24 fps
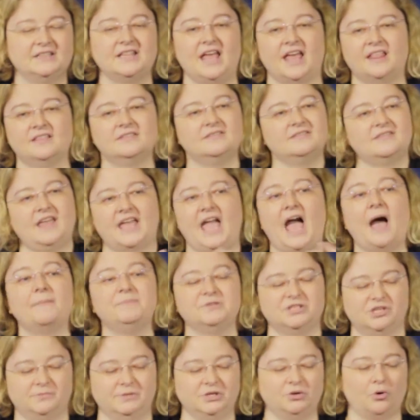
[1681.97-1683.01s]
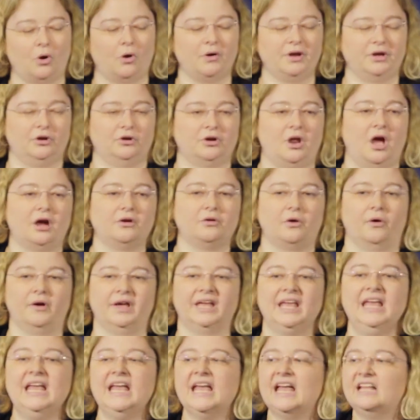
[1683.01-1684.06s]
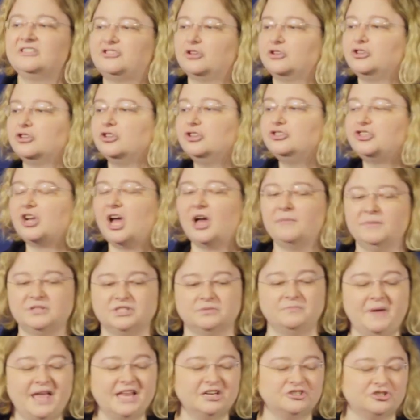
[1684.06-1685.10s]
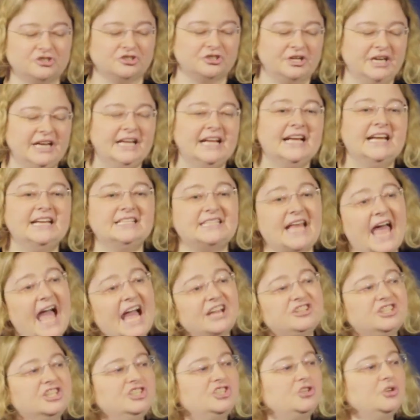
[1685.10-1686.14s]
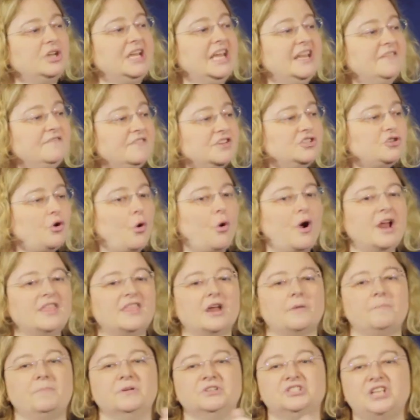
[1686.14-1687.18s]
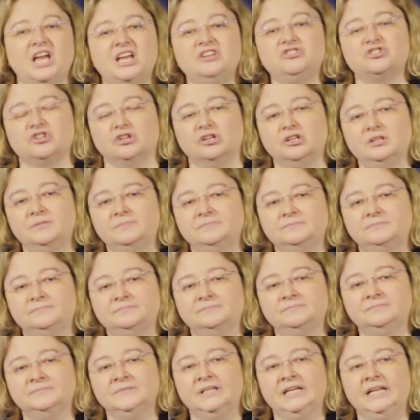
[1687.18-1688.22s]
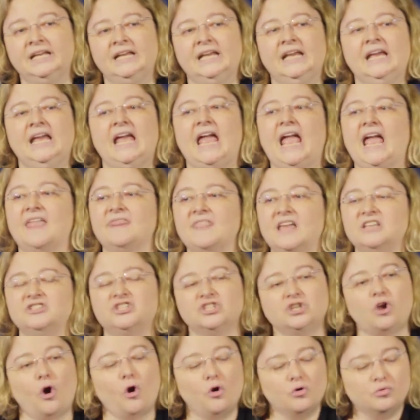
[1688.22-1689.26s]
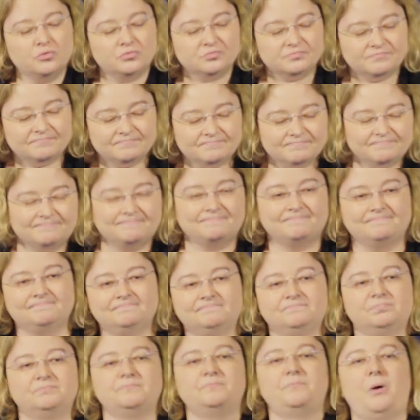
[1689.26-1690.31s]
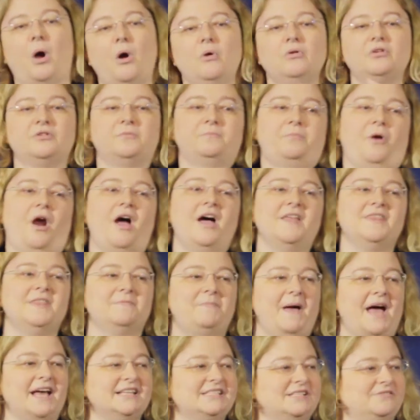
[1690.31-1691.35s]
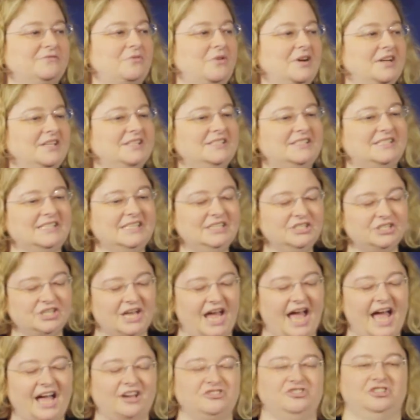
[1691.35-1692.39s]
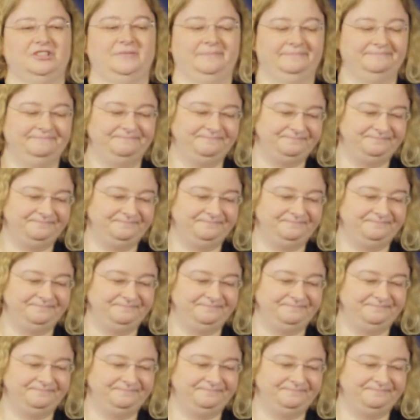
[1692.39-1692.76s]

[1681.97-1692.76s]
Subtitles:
that they happen to be growing or not growing. And so your job as a manager is actually to inventory their potential and then to go prod the passive ones into action.